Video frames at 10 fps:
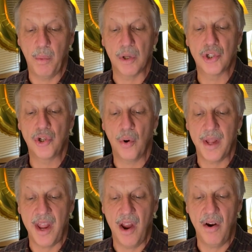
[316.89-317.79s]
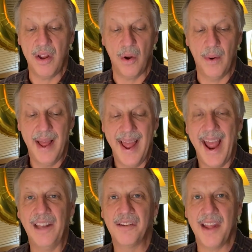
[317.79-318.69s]
will surely hear you
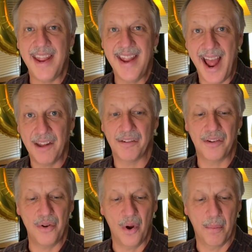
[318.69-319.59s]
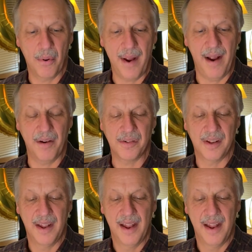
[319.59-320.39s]
and say yes to your prayers.